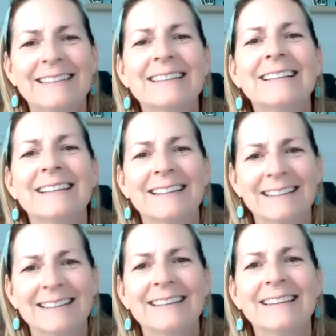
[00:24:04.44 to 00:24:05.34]

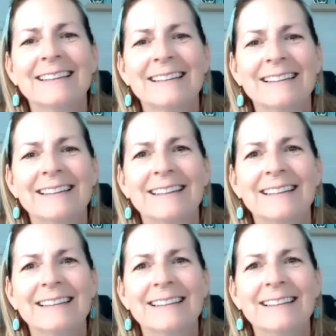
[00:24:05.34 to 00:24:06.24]

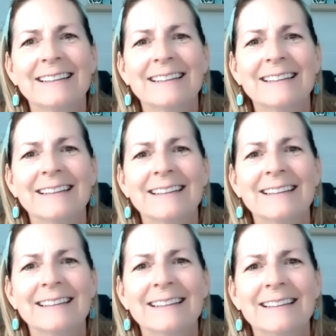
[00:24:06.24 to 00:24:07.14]

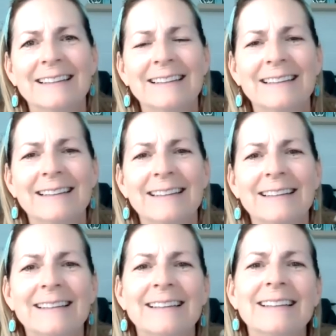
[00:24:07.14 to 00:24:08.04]

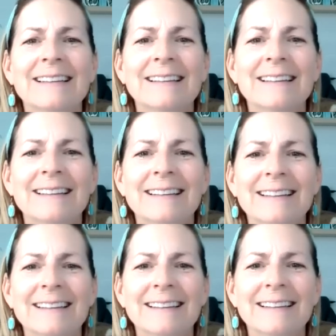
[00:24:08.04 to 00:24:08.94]

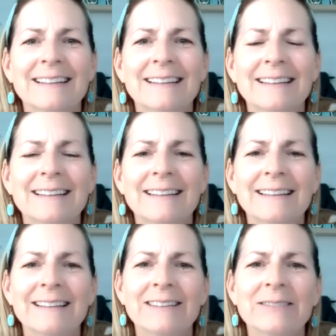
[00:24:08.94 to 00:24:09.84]

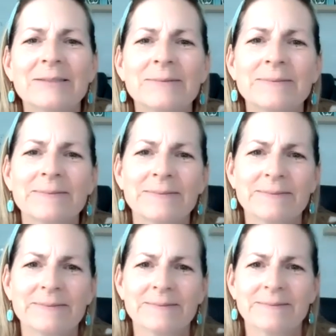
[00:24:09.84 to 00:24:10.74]

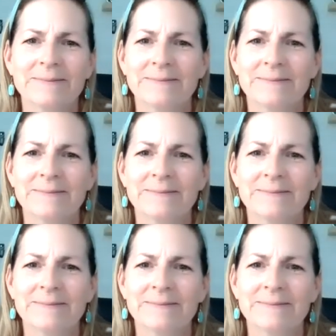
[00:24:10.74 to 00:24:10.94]
(silent)